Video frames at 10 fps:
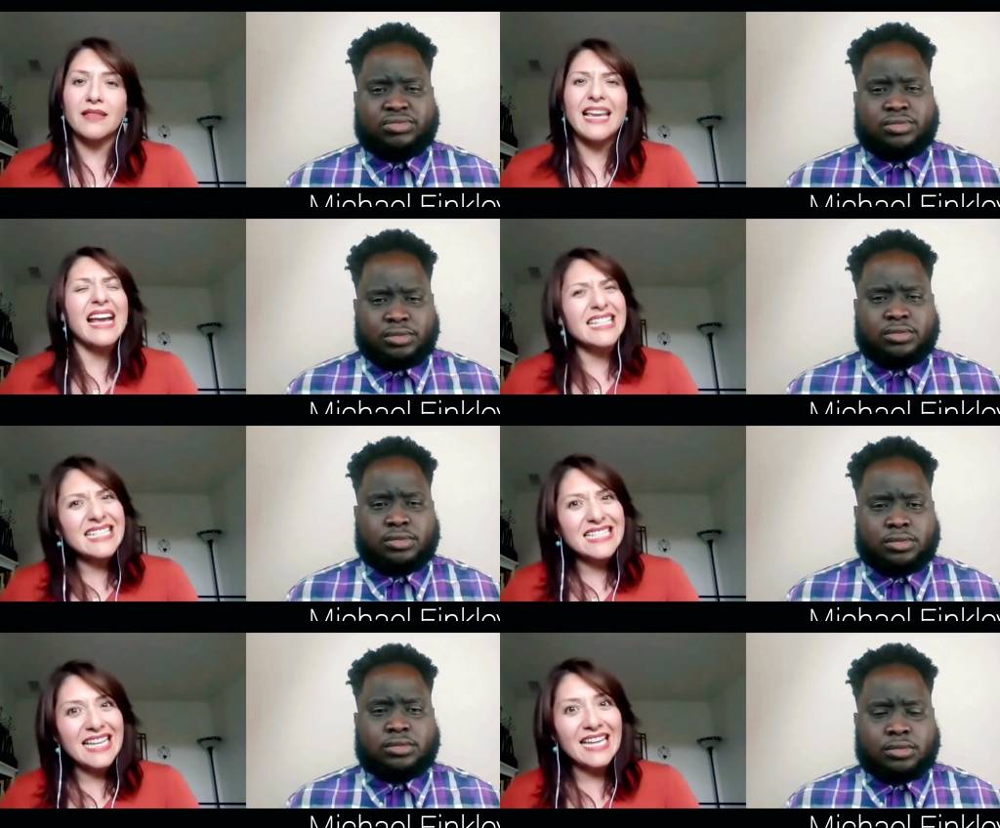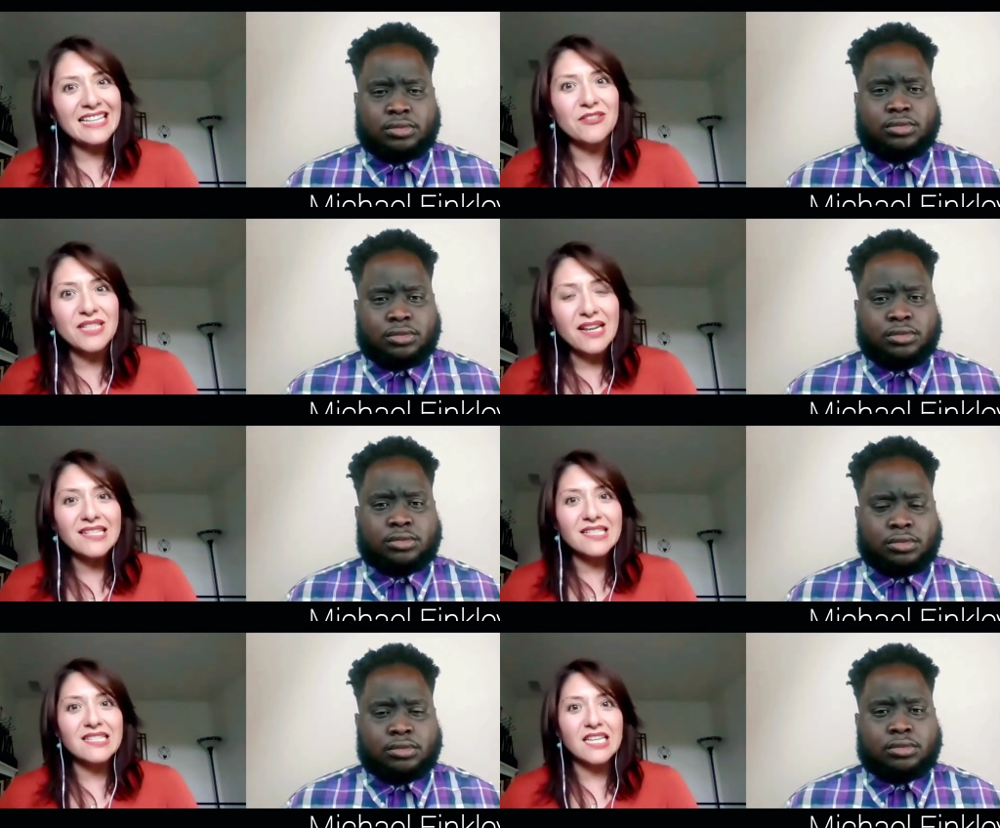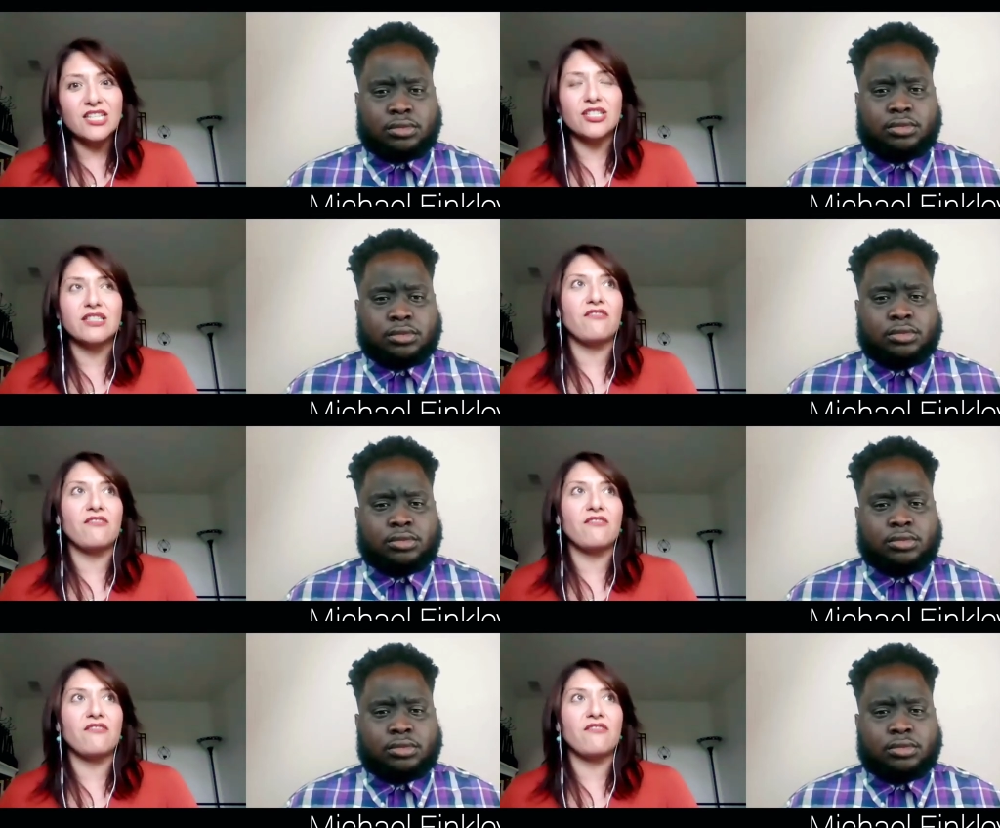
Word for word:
Speaker 1: they hesitate there's that hesitation that